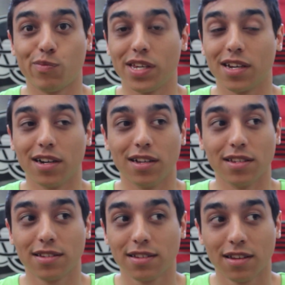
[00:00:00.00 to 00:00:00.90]

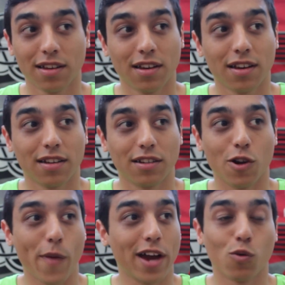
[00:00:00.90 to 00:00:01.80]
because
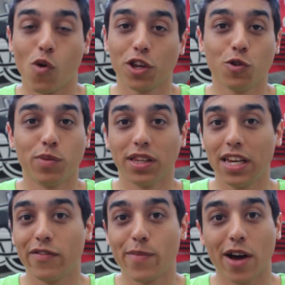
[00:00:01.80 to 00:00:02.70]
no matter what you
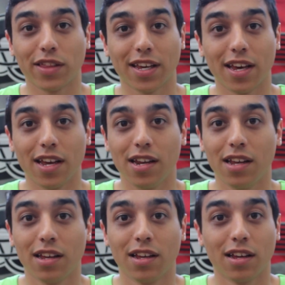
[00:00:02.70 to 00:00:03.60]
believe about the kid,
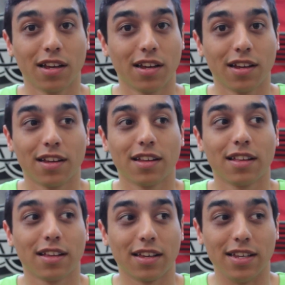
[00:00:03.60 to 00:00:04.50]

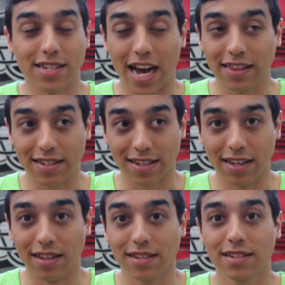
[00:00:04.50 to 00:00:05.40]
he's got the
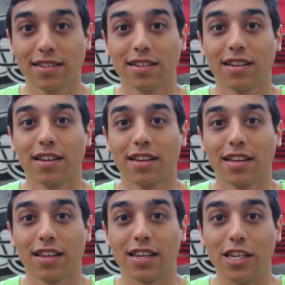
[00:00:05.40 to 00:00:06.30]
skills.
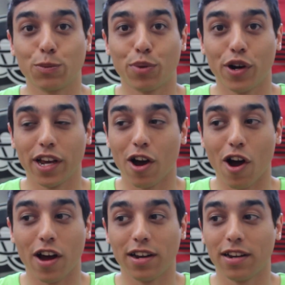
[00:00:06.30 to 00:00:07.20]
He's putting
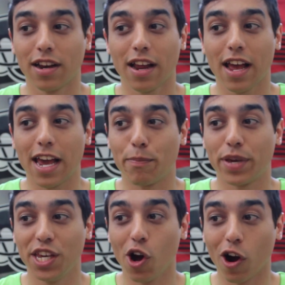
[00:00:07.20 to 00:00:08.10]
on a
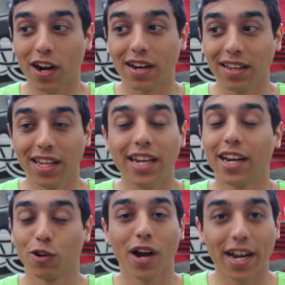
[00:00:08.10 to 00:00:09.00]
PR
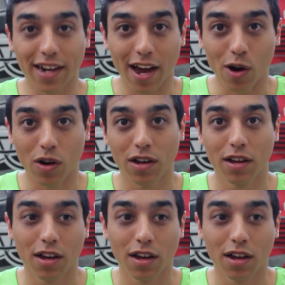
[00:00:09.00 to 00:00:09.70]
clinic right now